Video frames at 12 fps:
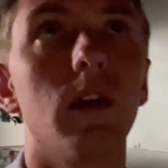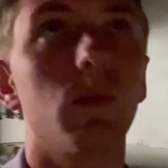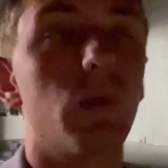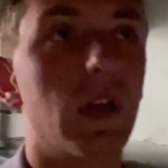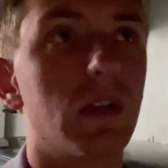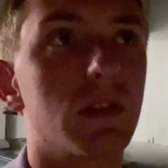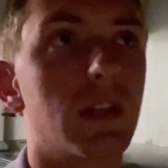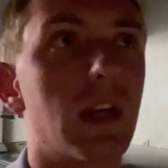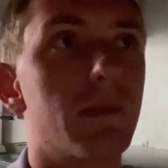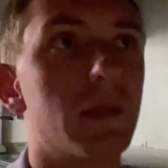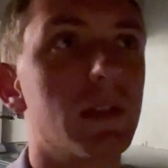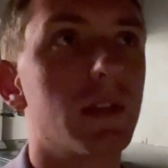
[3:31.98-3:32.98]
What else
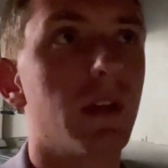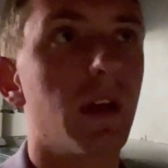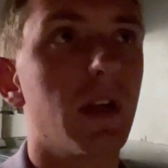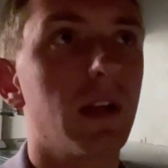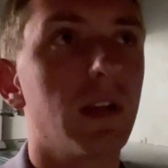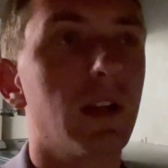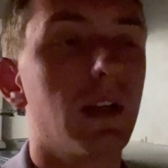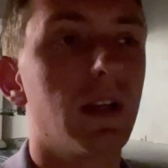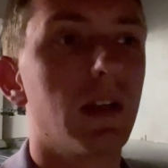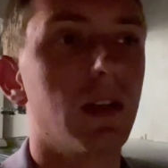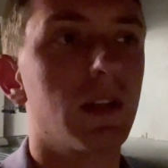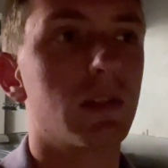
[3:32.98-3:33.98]
happened today?
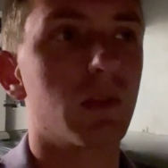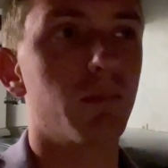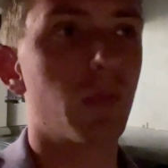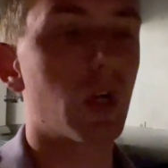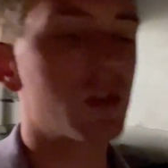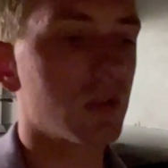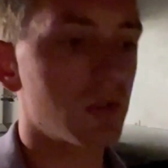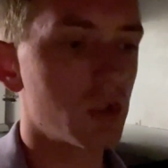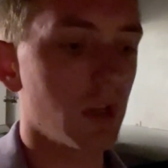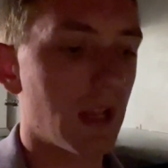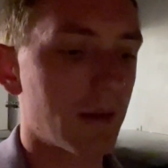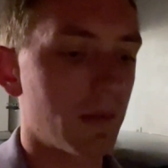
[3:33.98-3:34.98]
There's a bunch of shit
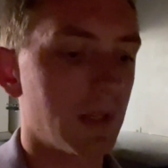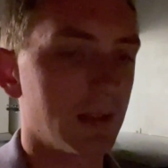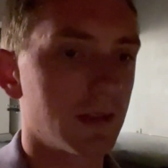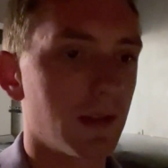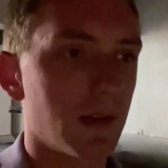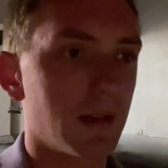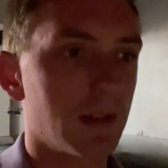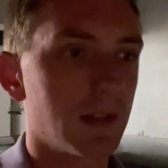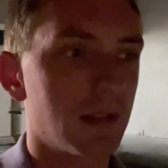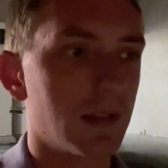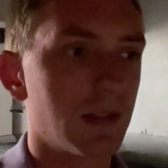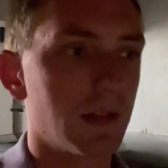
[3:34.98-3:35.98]
happening today.
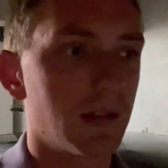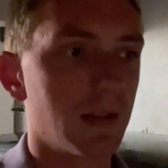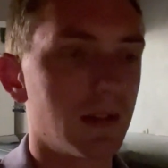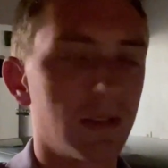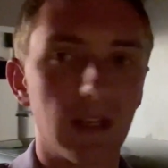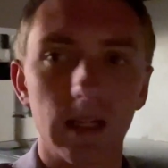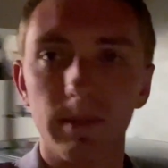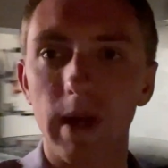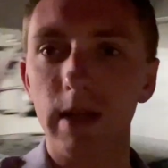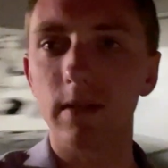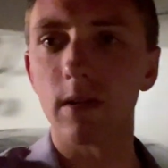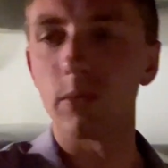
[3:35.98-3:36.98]
Damn, I
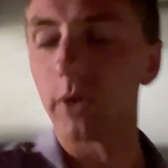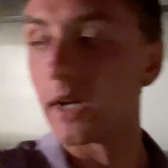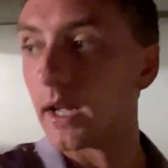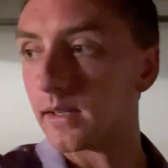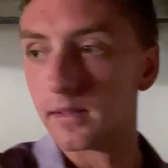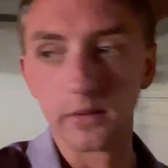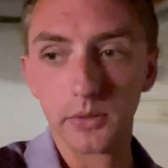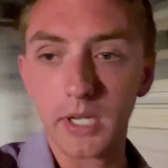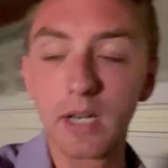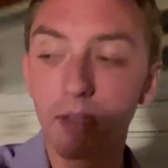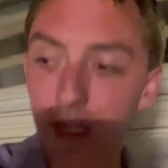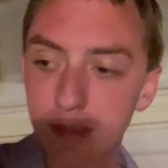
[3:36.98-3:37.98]
don't know. We got we got a
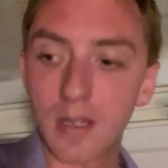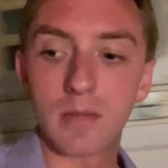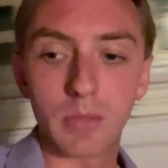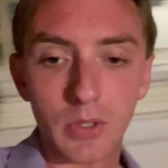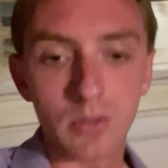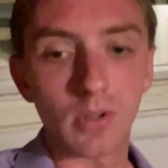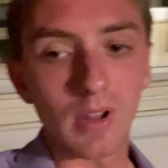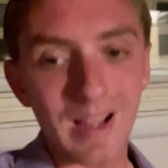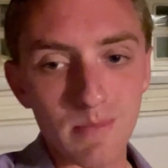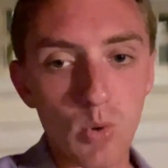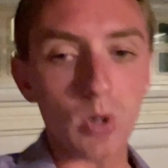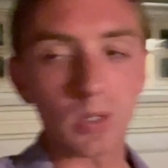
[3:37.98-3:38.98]
lot done, but there's a lot
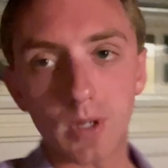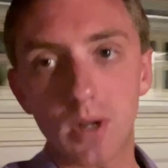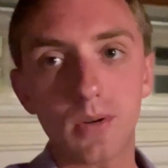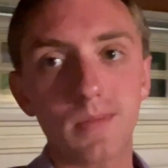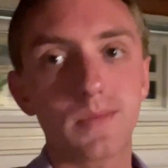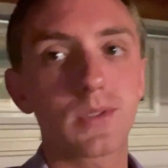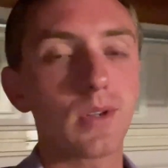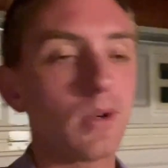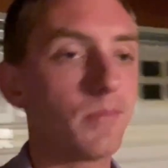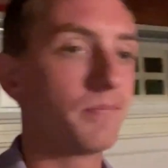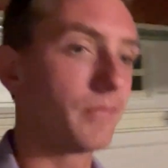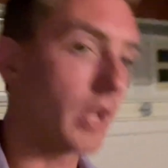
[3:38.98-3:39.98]
more to go.
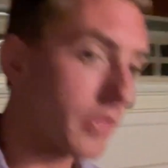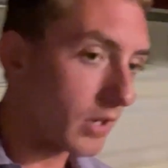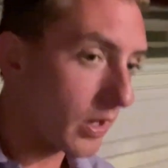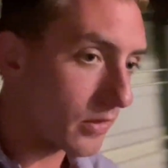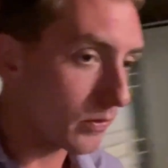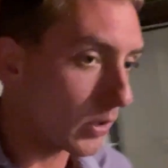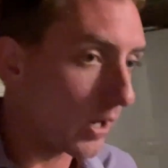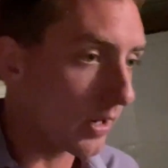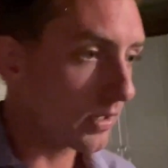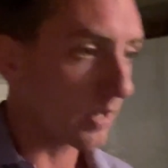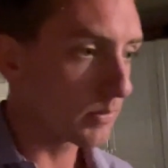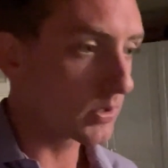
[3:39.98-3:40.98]
So nothing on the Ferrari.
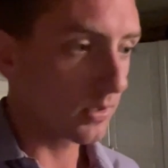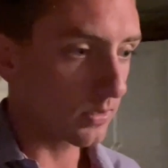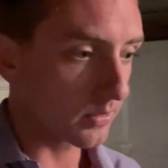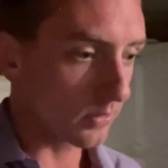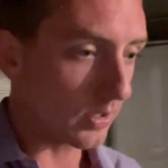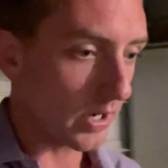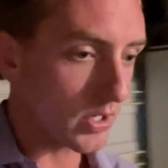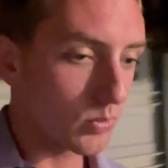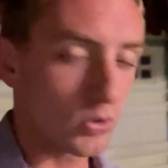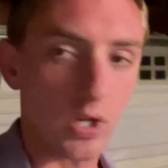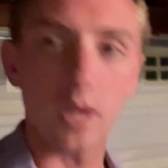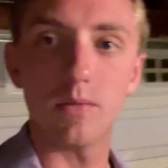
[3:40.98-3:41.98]
I'm still in the garage,
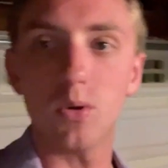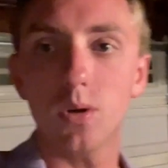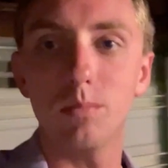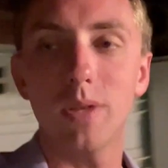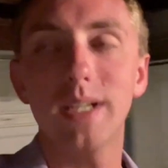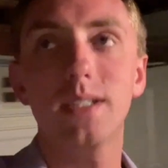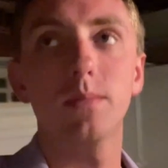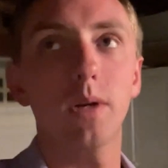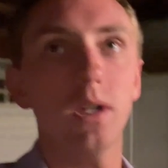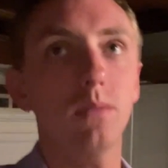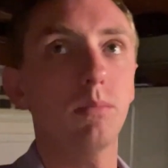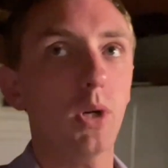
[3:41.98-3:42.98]
which I have no complaints
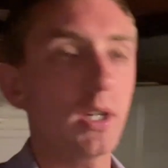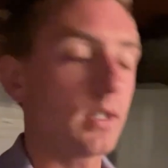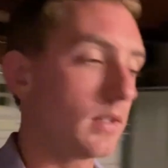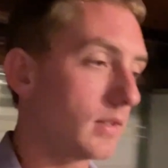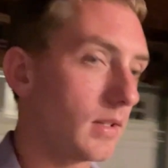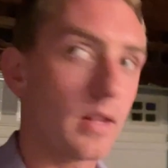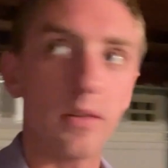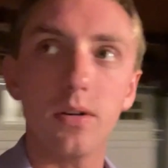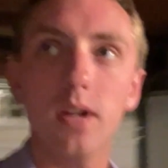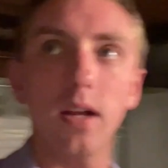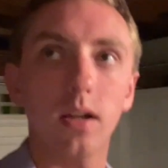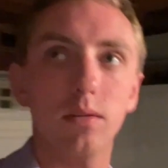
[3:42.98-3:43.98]
about, but they're
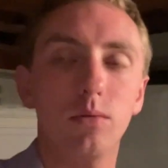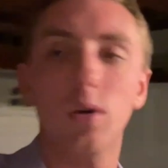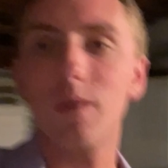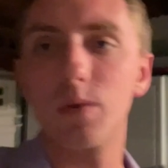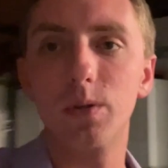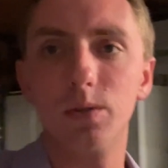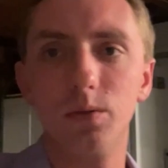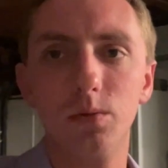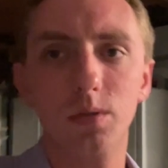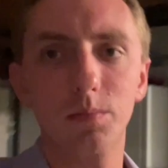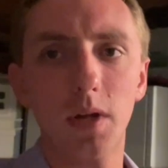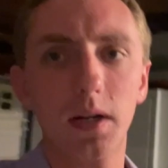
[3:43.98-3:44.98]
taking forever to do
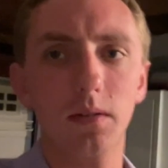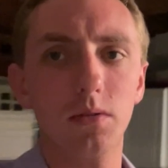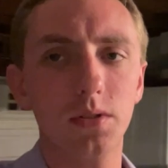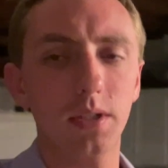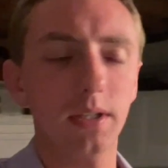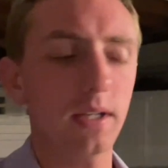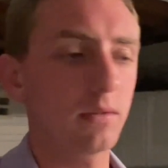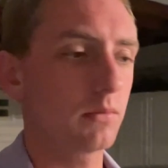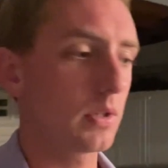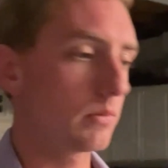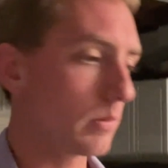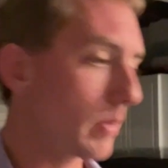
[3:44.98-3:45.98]
some diagnosing and,
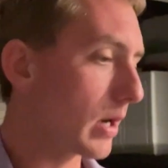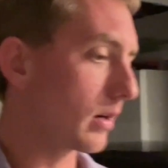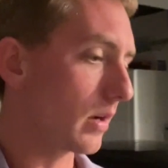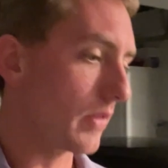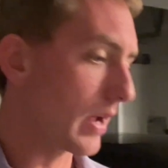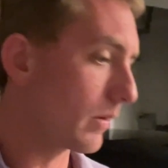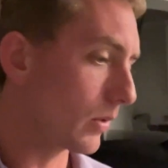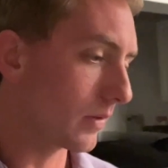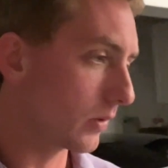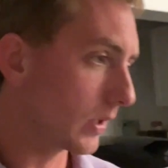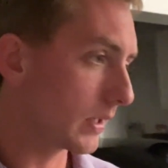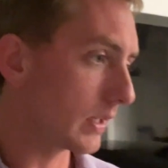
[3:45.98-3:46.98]
and repair on that,
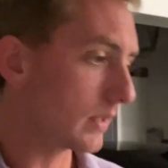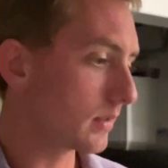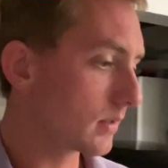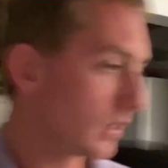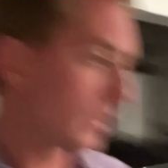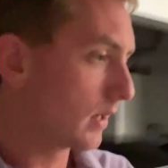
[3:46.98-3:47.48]
whatever it needs.